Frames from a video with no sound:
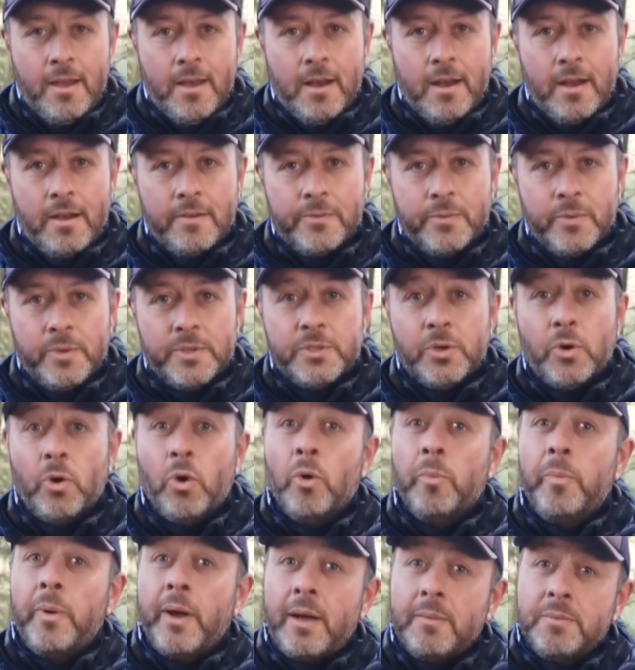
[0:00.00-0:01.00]
afterwards.
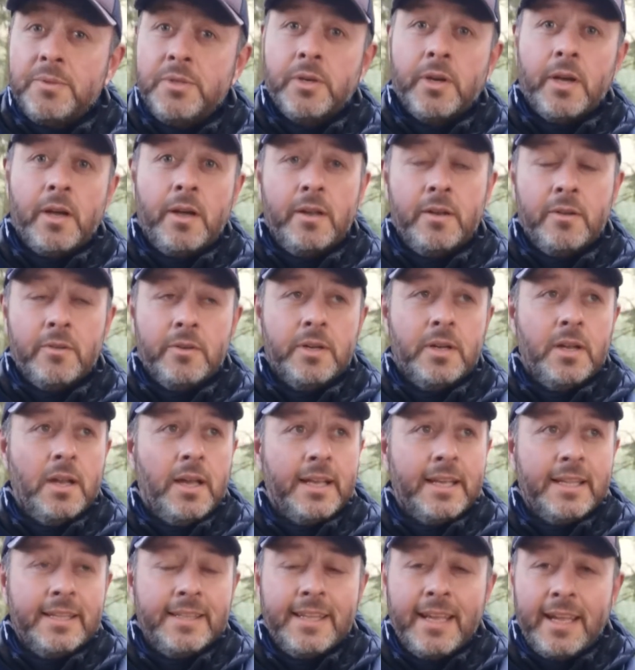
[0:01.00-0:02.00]
Or perhaps you're going on
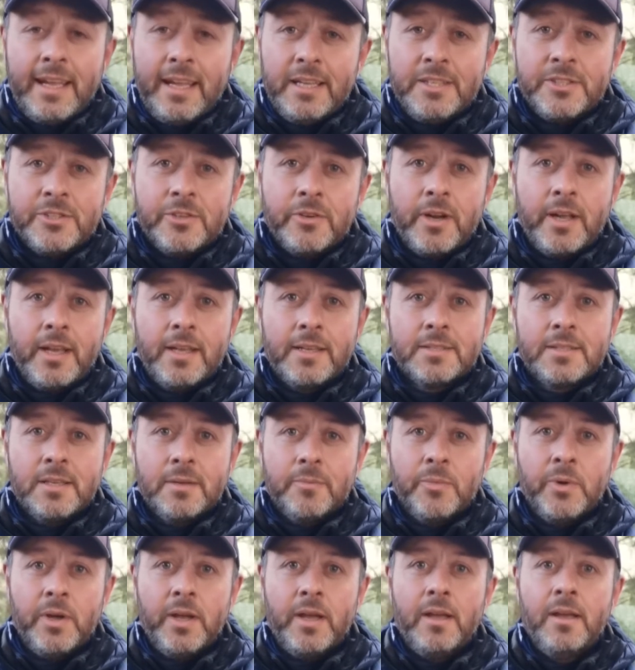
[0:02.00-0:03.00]
like a day trek
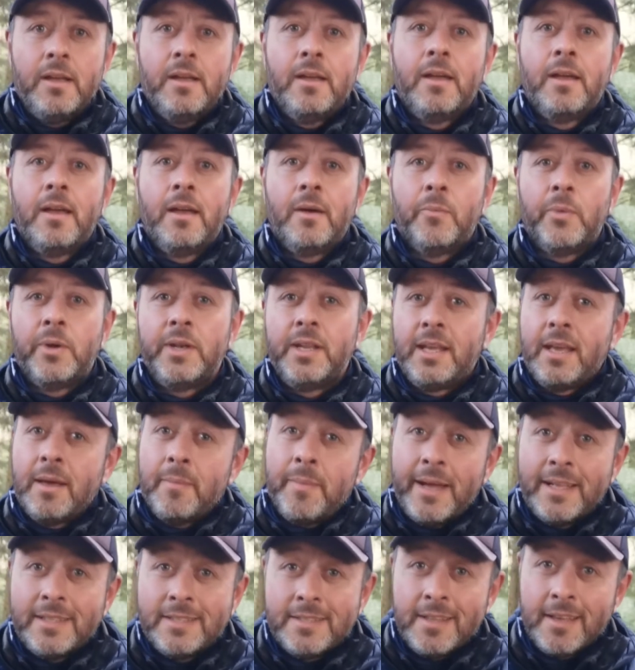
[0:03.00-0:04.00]
somewhere, and when you get
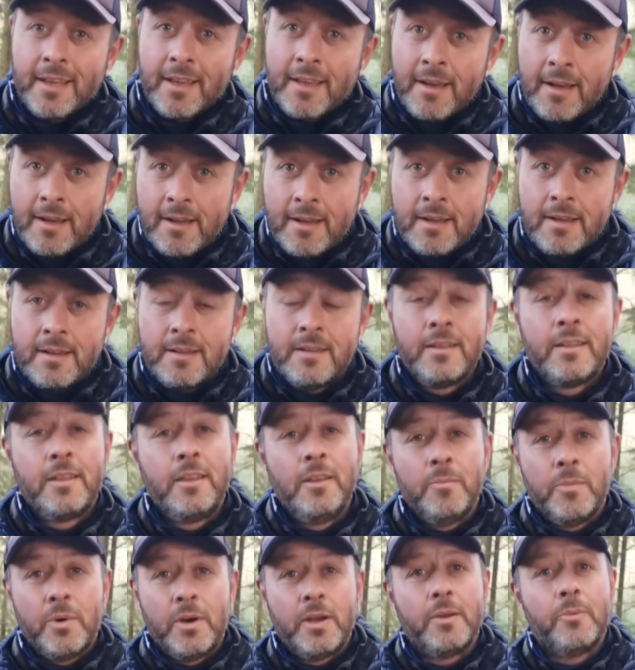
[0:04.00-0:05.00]
back to the car,
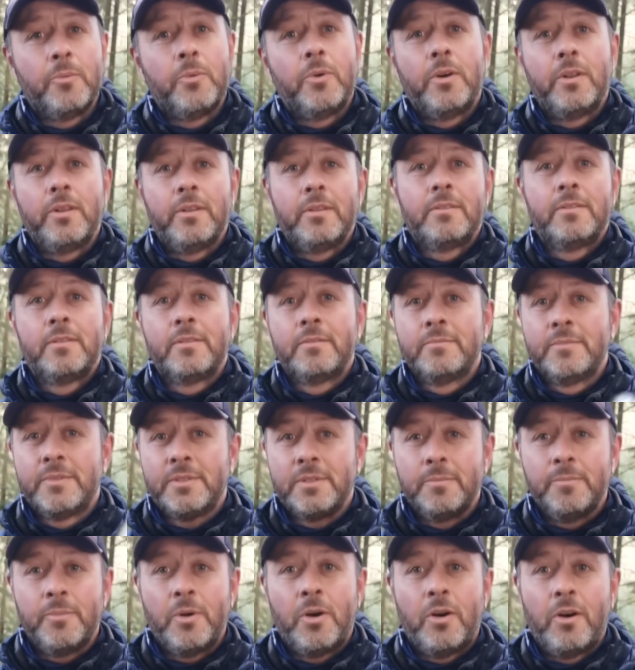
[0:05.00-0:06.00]
you might want
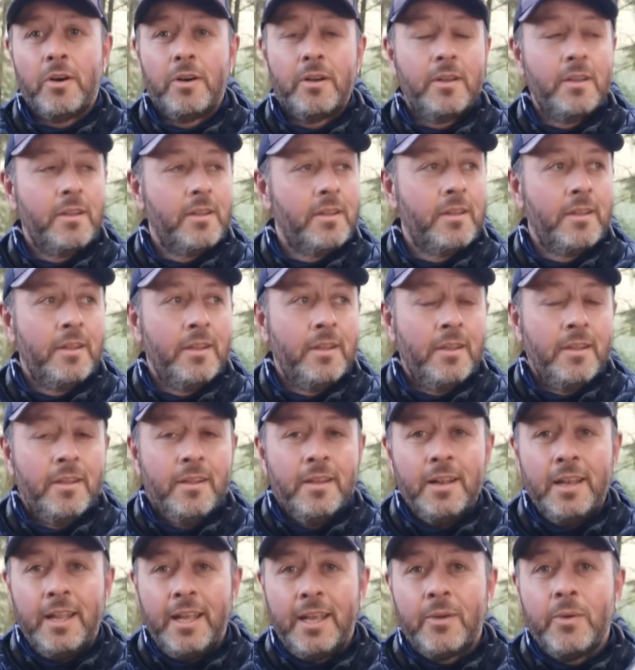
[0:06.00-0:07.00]
some hot
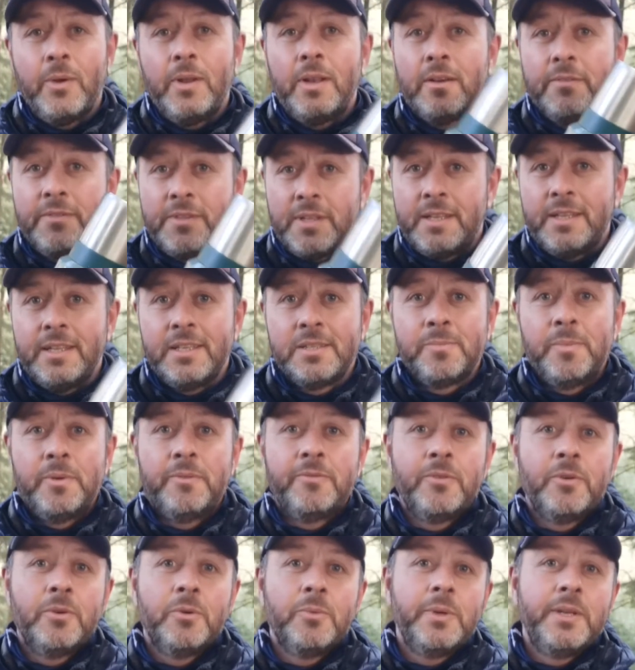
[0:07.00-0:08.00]
liquid. I've done this
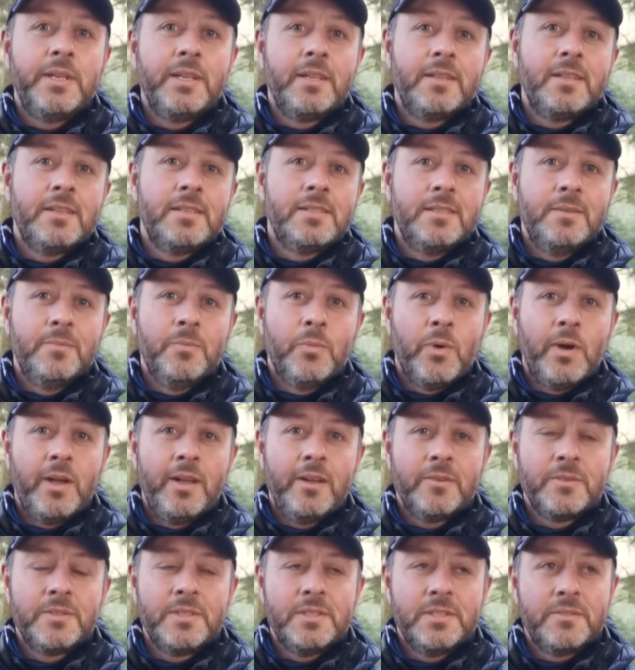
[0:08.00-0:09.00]
before. We did this in
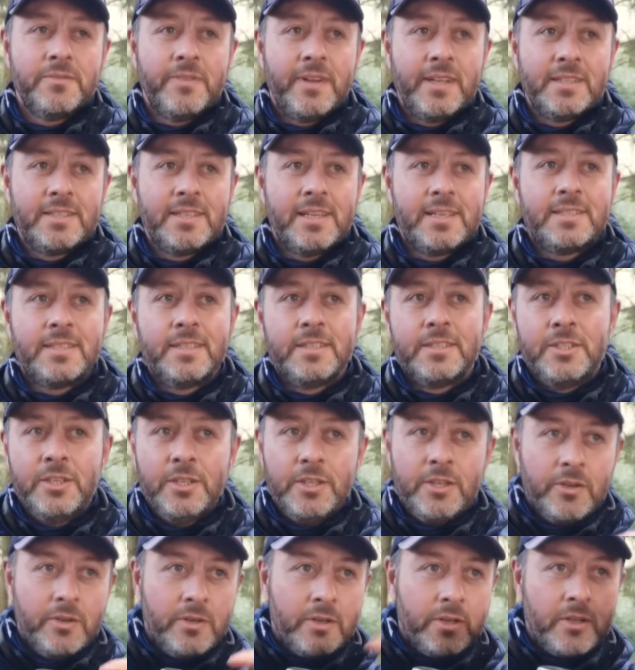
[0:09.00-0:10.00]
Wales. It's fantastic. So
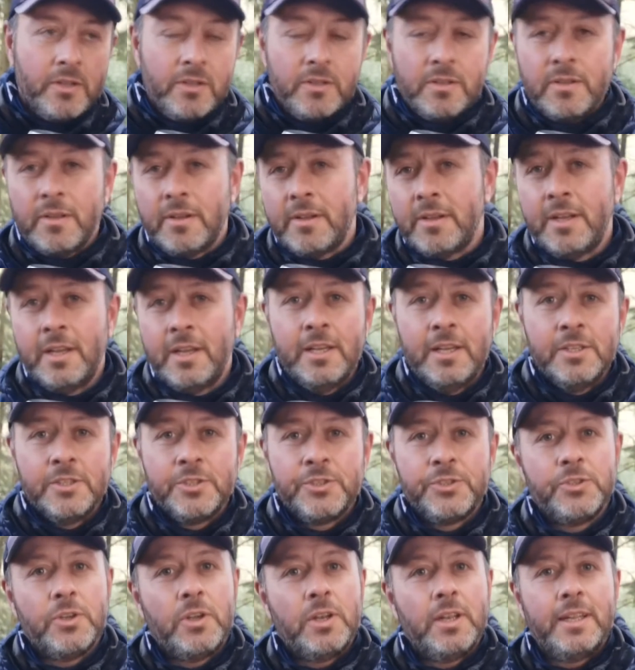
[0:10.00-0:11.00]
you do a good
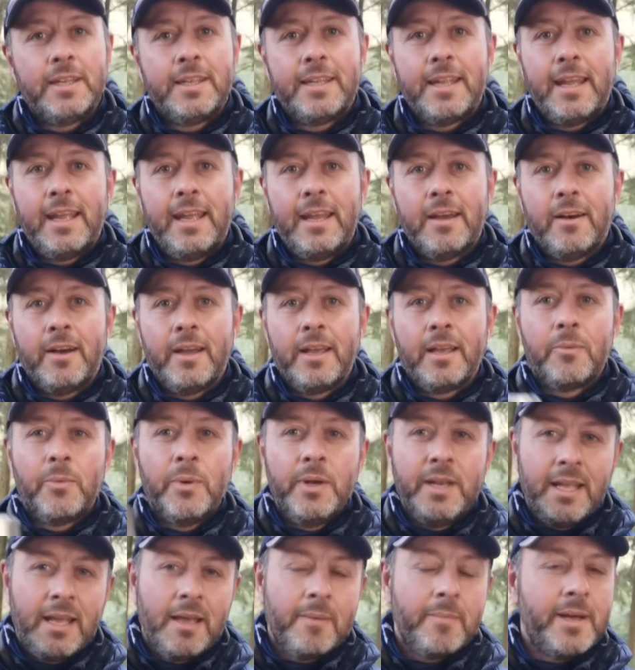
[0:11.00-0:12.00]
solid day hike.
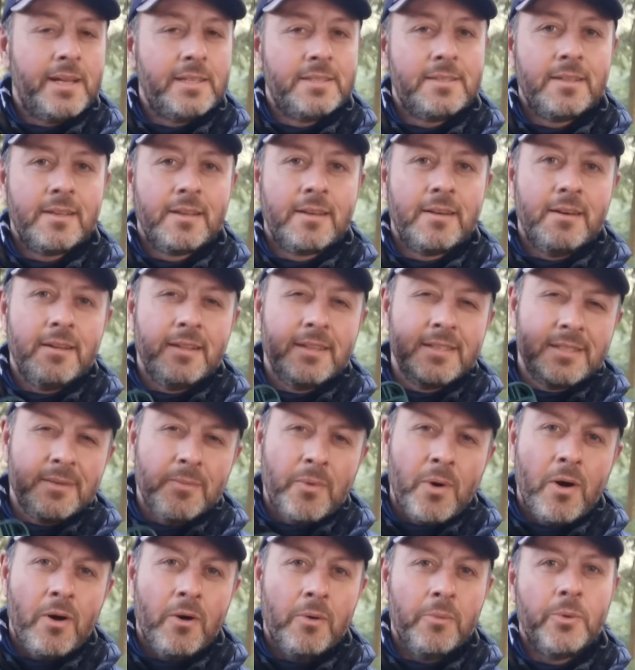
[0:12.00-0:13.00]
When you get back to the car, there's
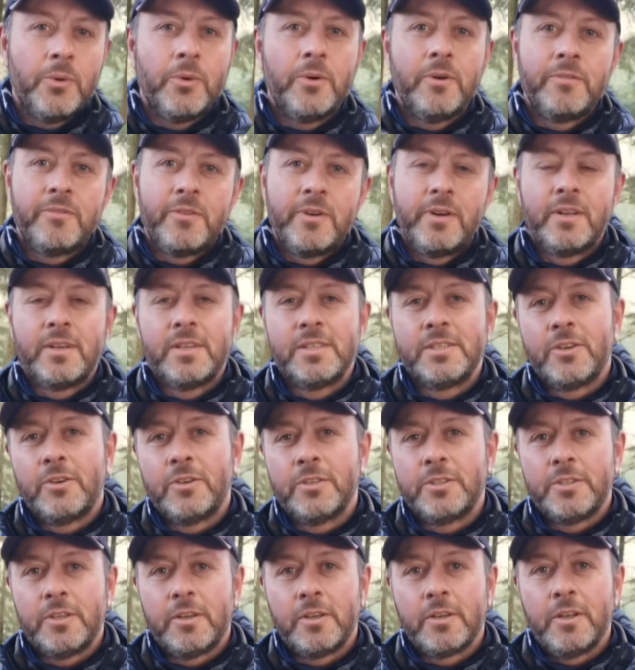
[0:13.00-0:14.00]
some hot water for a nice
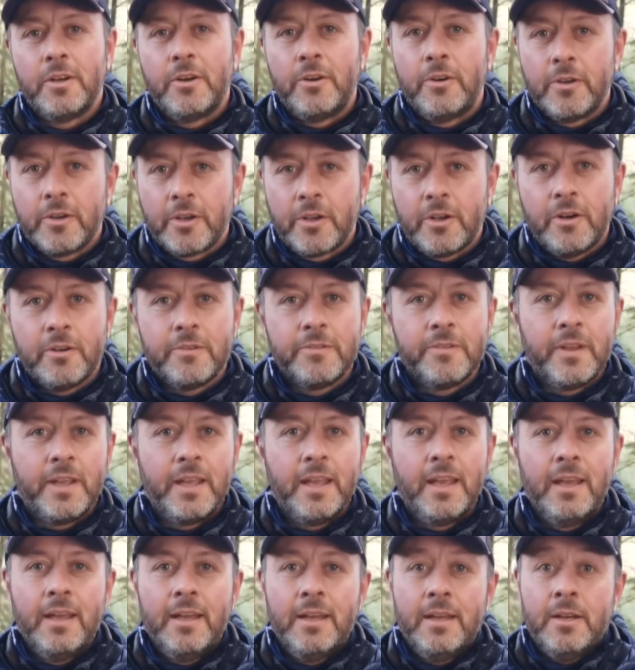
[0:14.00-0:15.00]
hot chocolate or
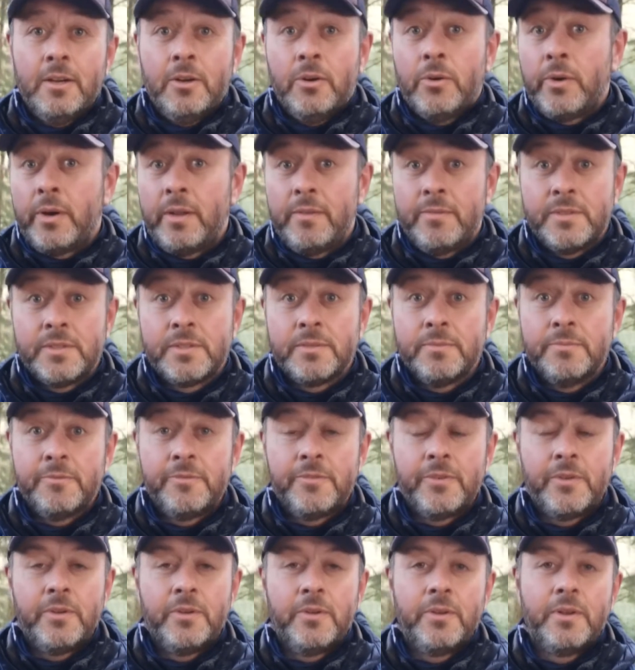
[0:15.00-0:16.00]
coffee, or even some
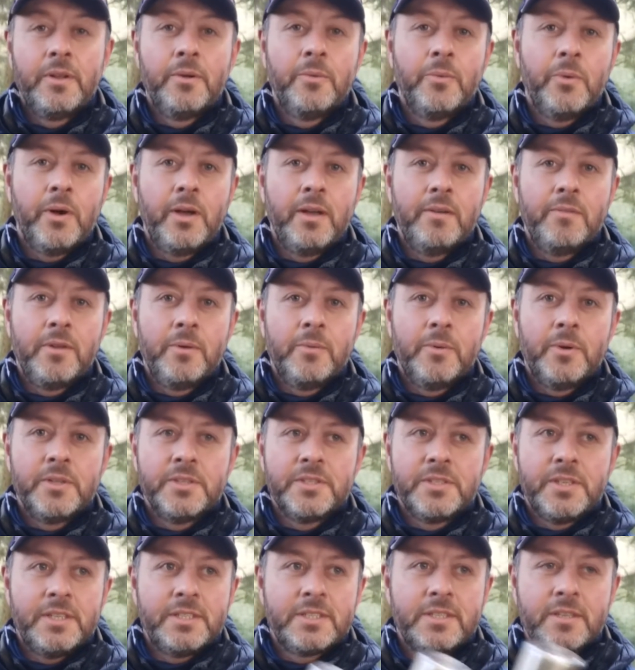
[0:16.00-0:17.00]
food, whatever you
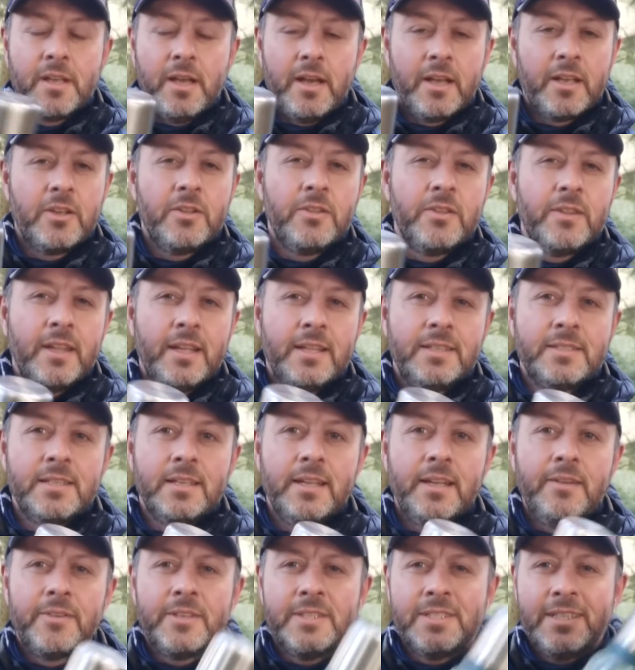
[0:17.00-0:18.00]
want. So it's a good thing to
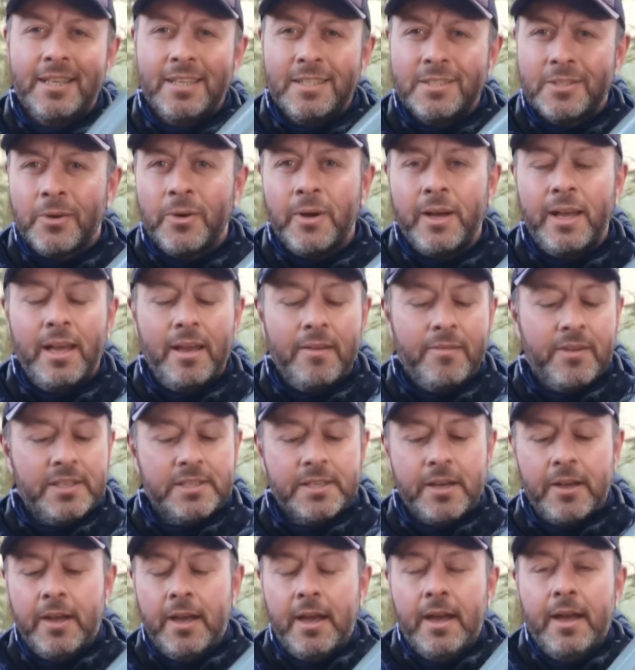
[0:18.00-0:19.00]
leave because it is quite heavy.
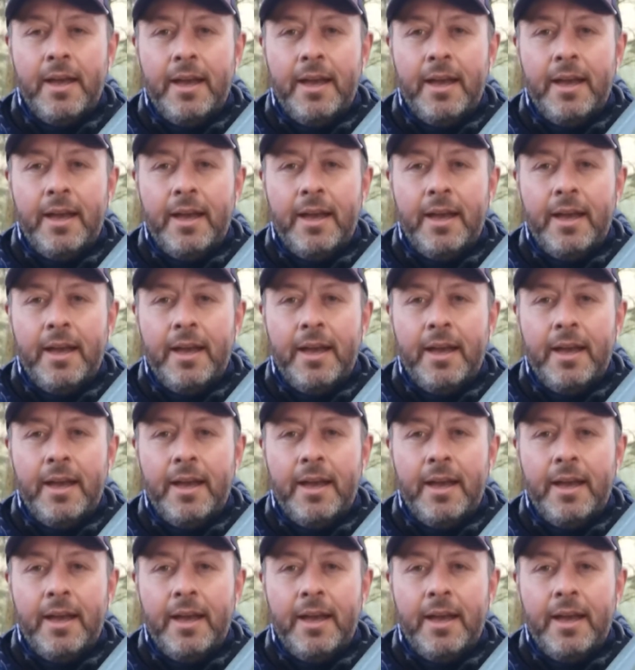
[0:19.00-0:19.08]
So